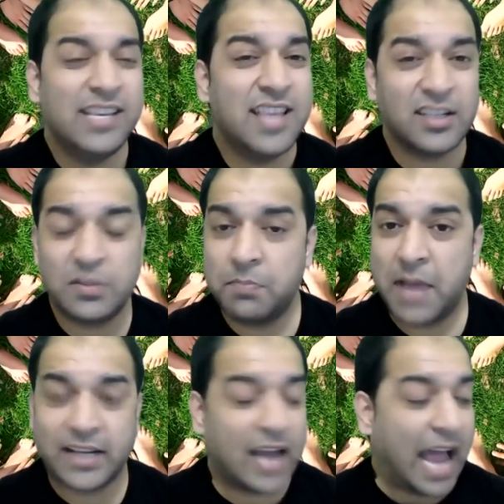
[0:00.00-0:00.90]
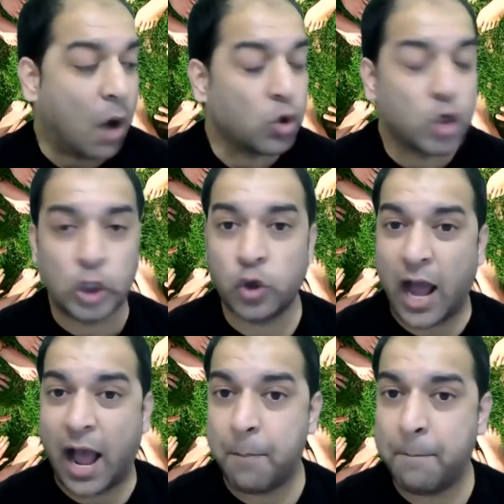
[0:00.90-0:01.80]
doesn't matter how good or
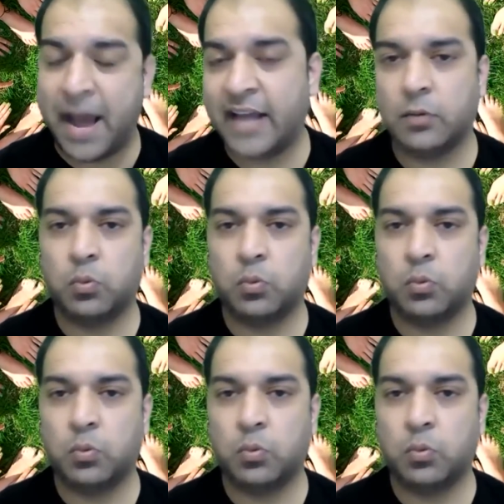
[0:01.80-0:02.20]
how bad it